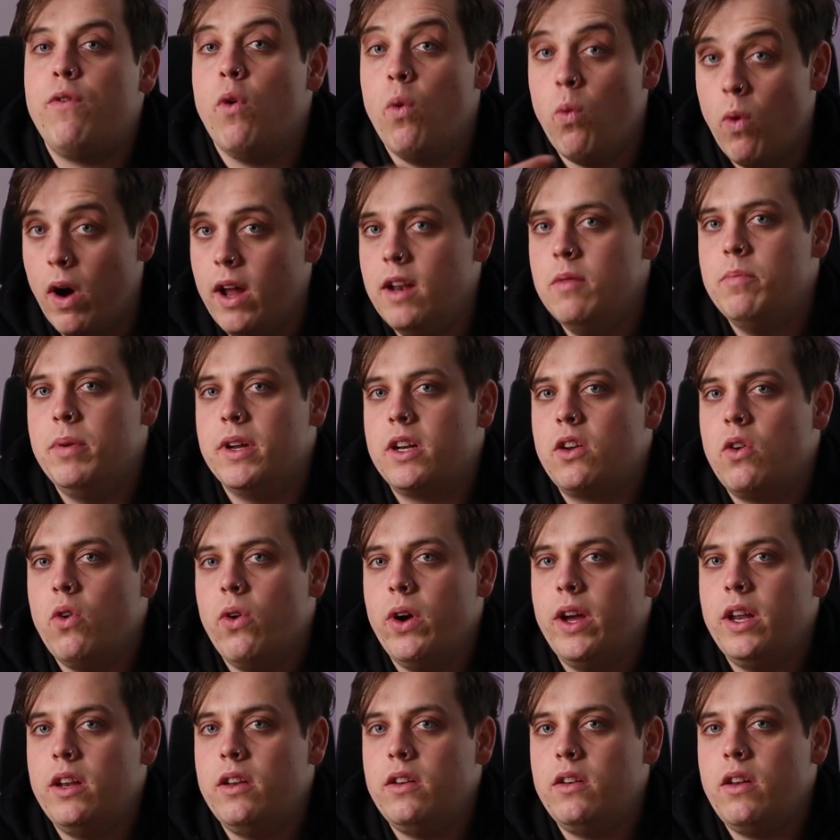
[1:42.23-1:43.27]
for one
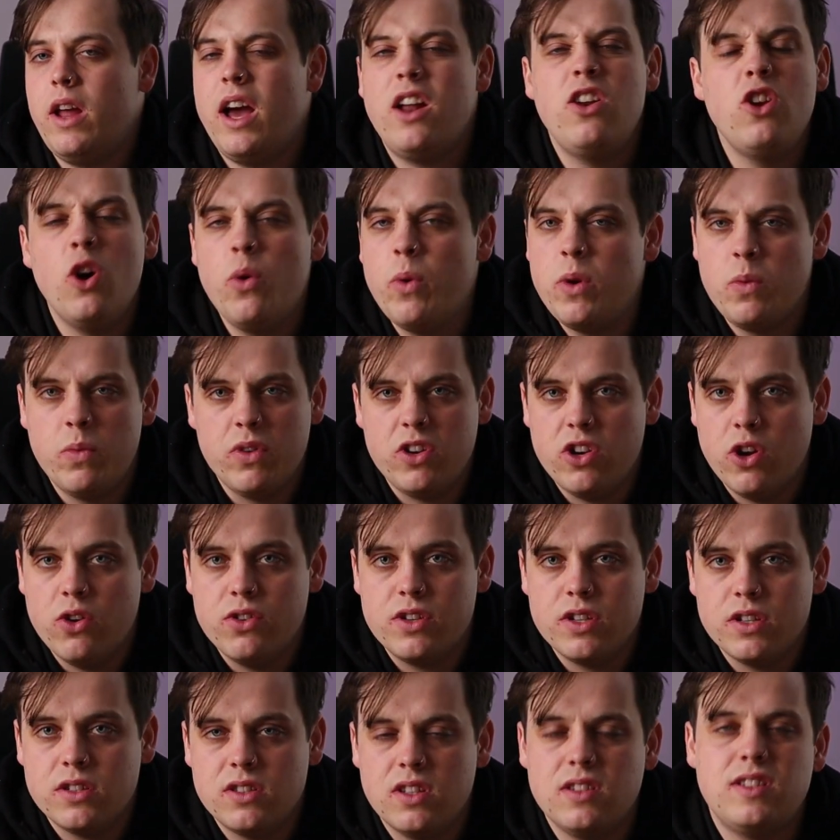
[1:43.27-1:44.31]
Bitcoin, and no one would
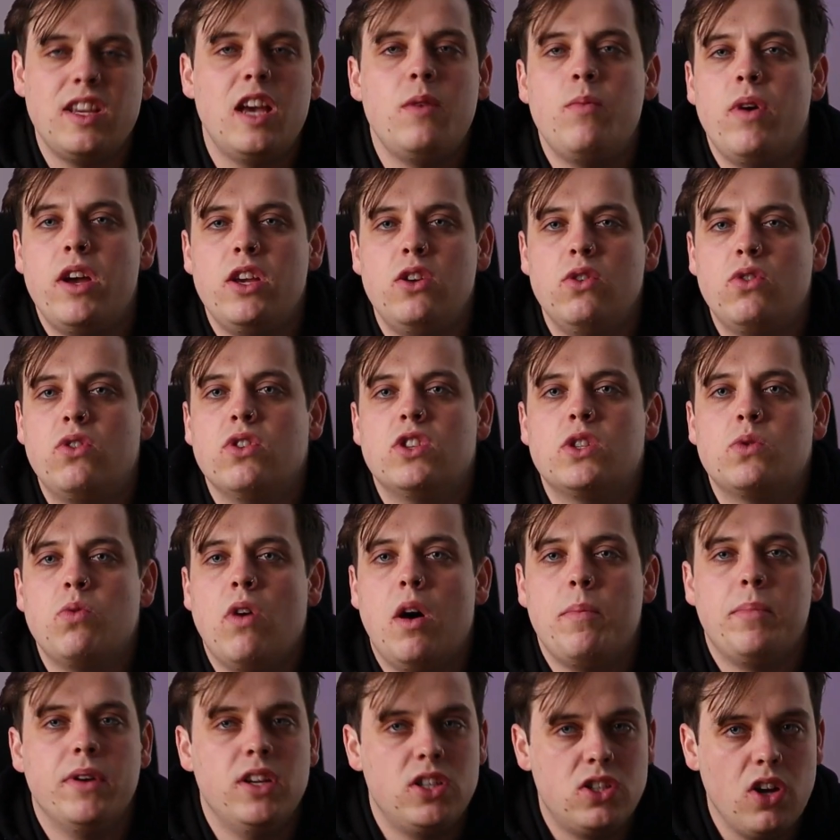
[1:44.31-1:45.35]
notice, the same way you could
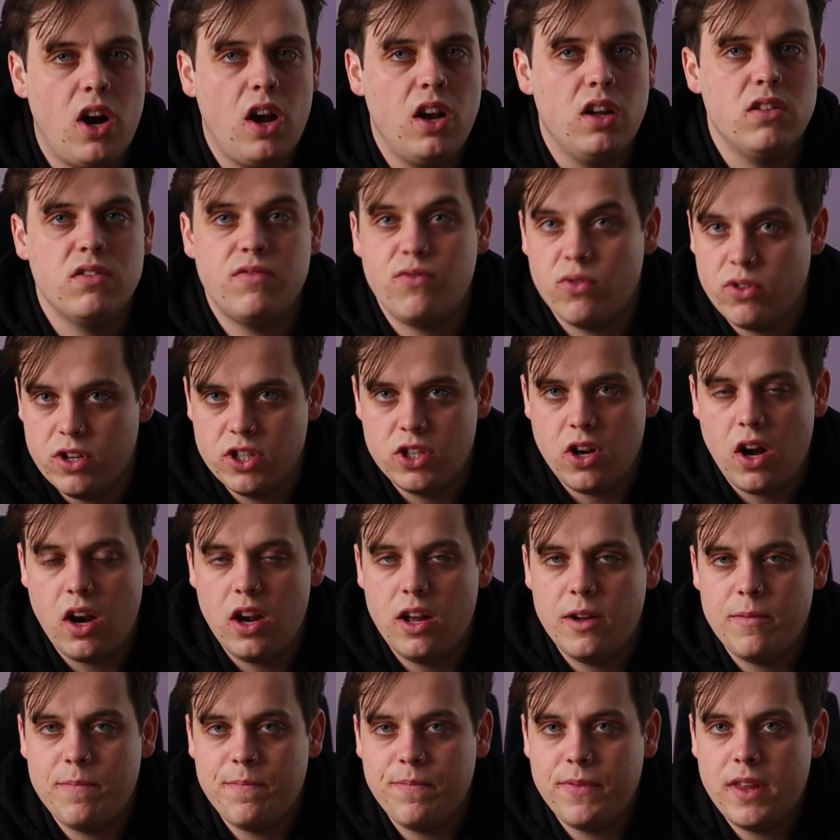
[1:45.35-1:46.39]
swap $1 for
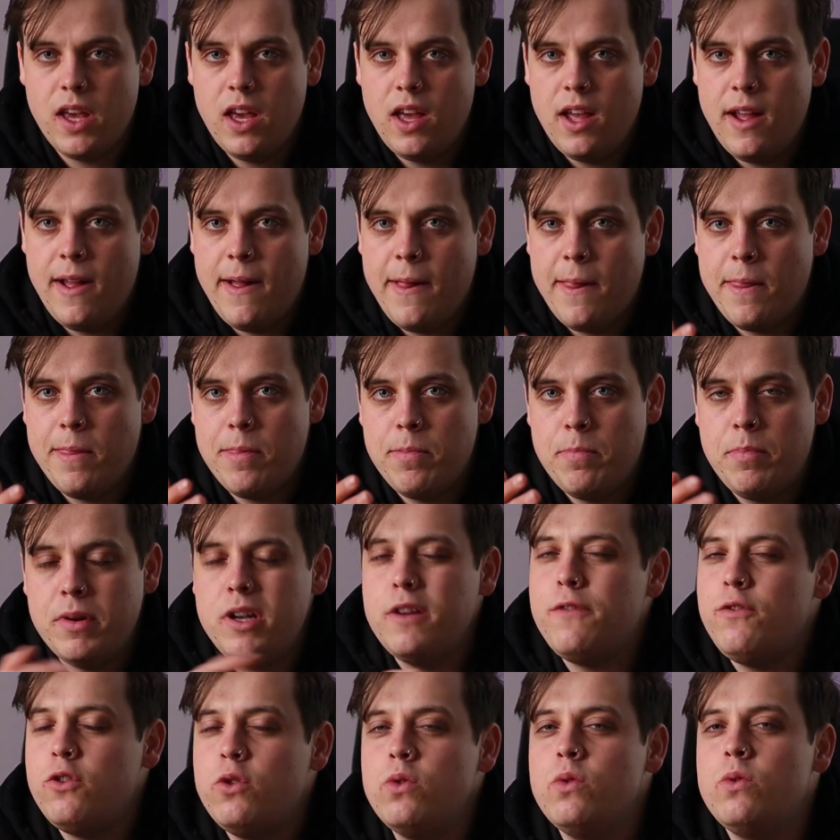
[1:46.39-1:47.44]
$1. But
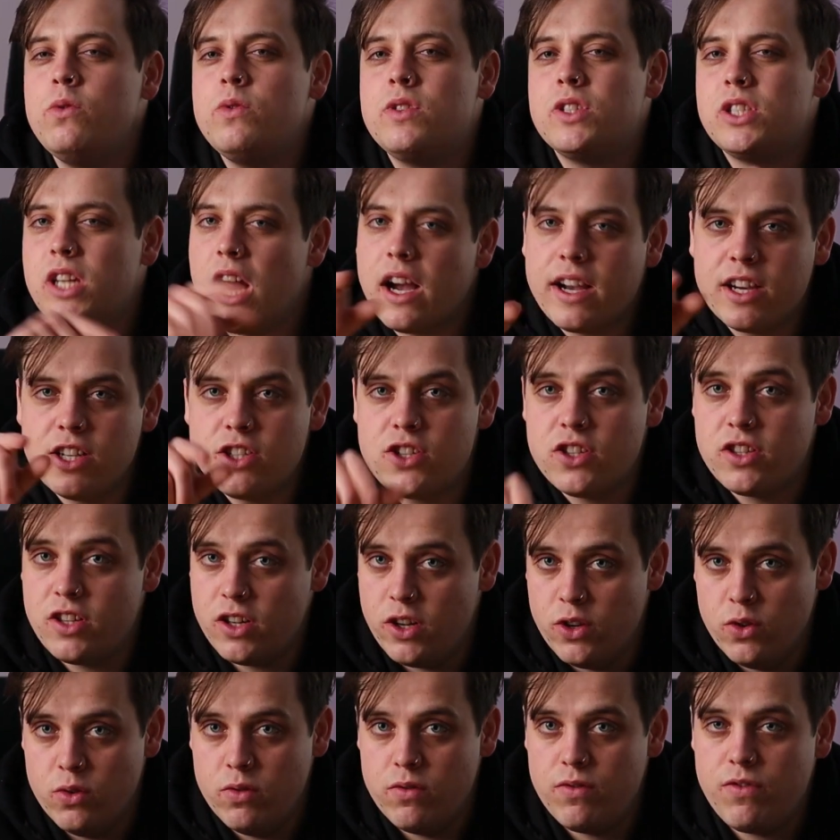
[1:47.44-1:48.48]
if you snuck into the
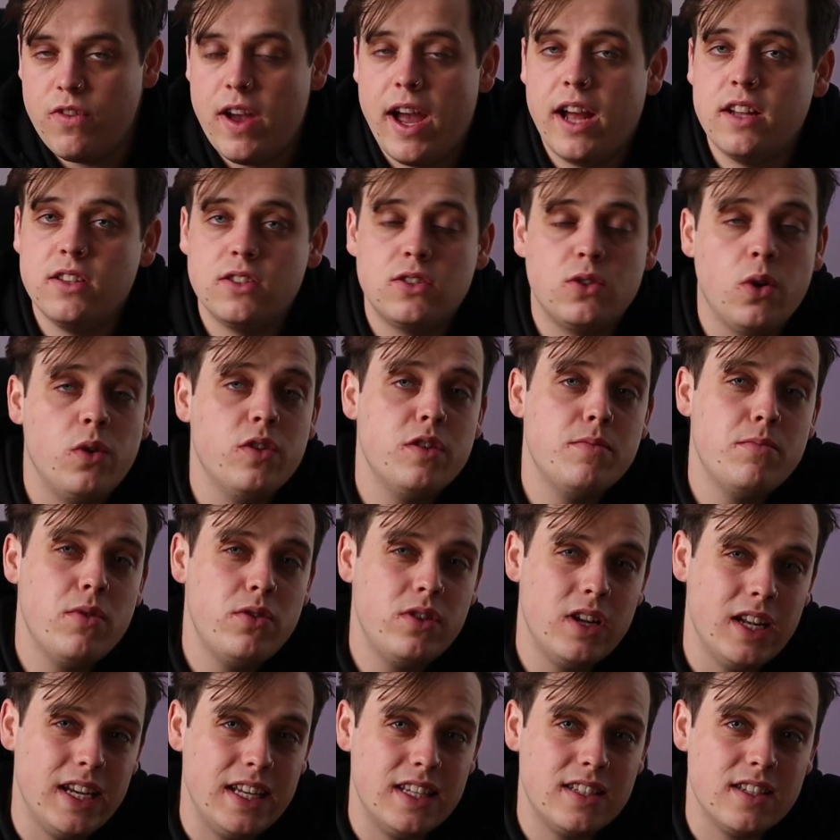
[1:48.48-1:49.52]
Louvre and stole the
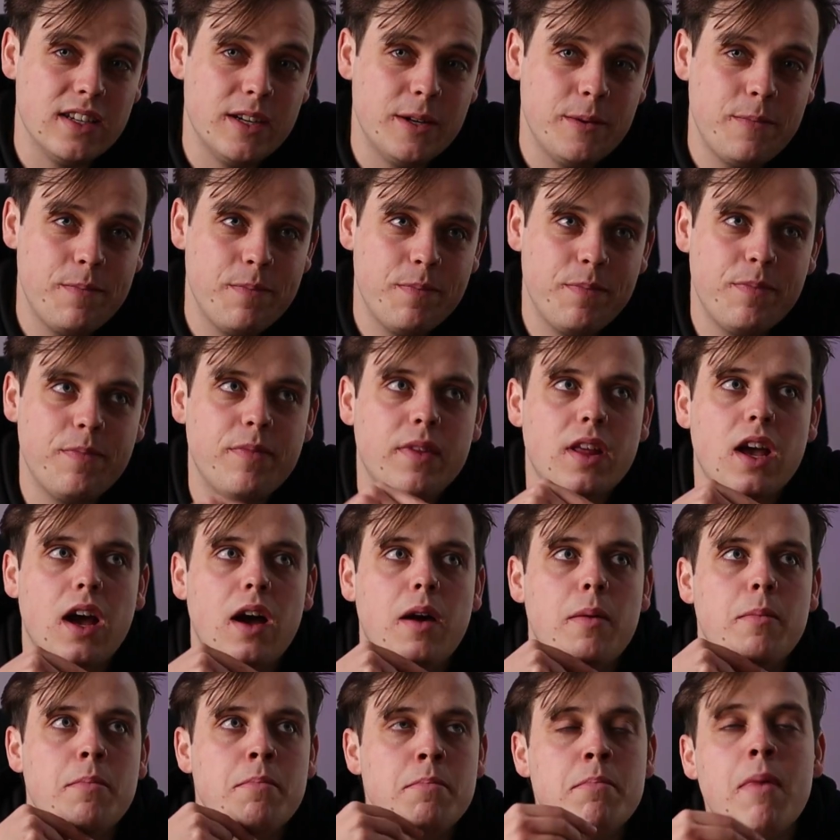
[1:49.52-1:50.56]
Mona Lisa,
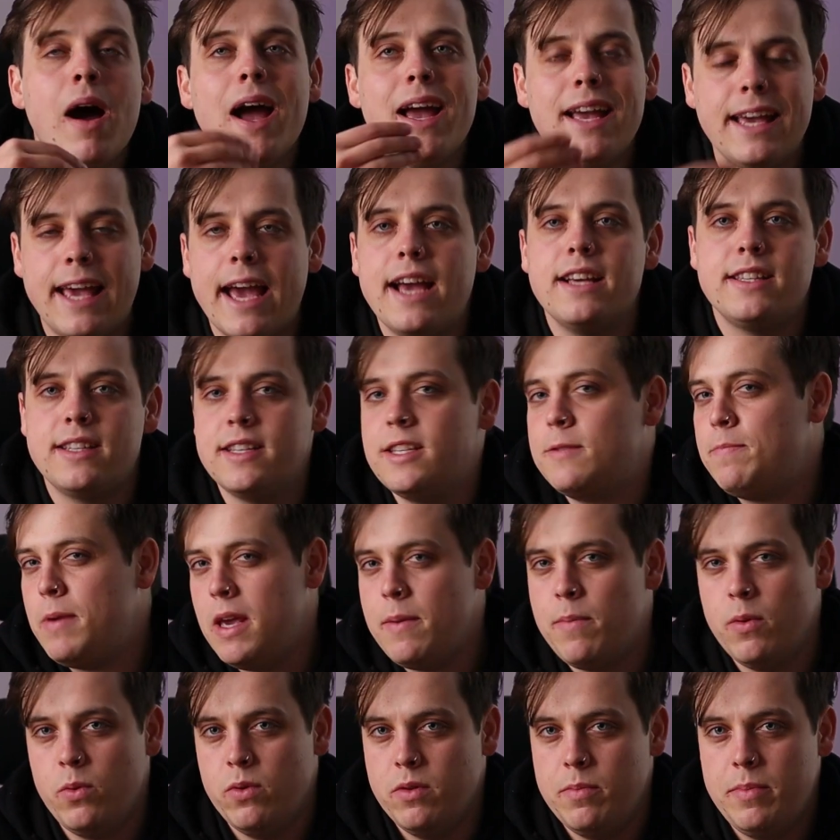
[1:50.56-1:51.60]
my guess is
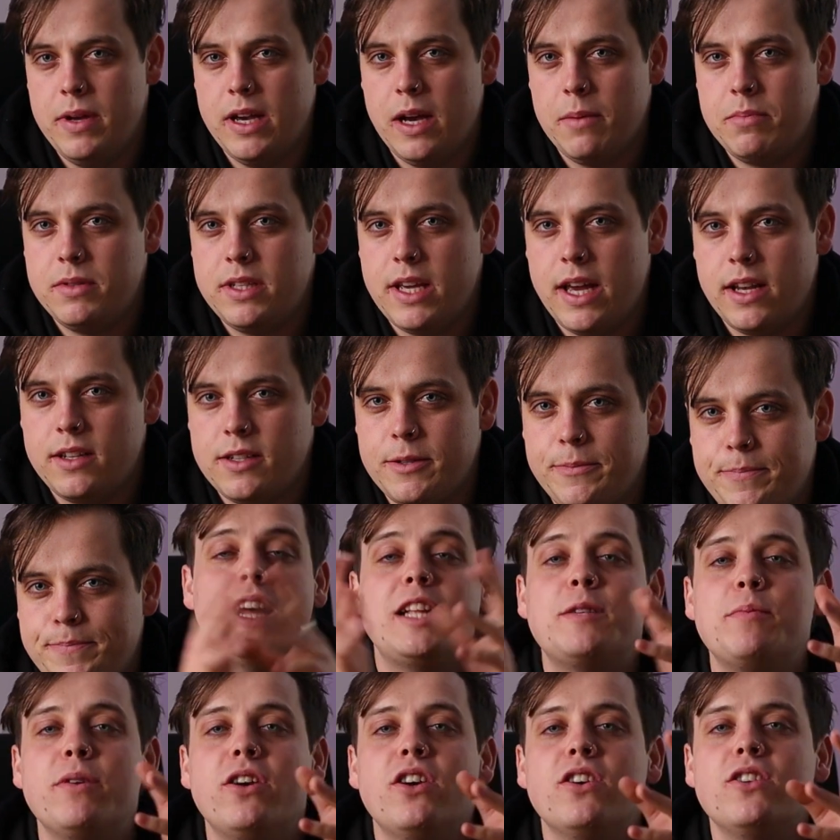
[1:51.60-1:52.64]
people would be upset.
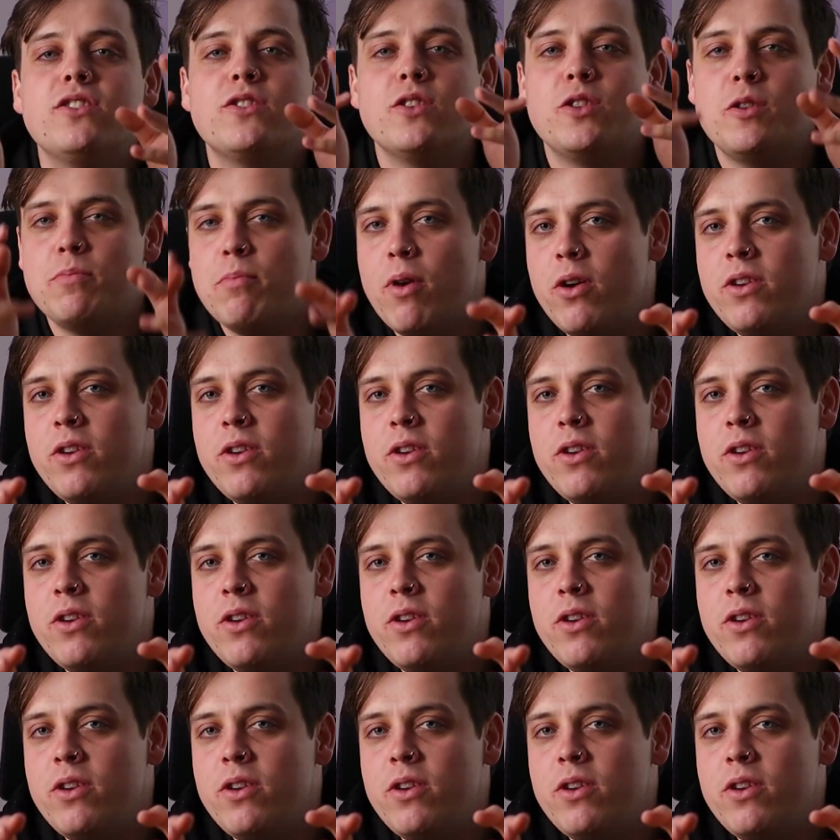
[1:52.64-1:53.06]
That's because the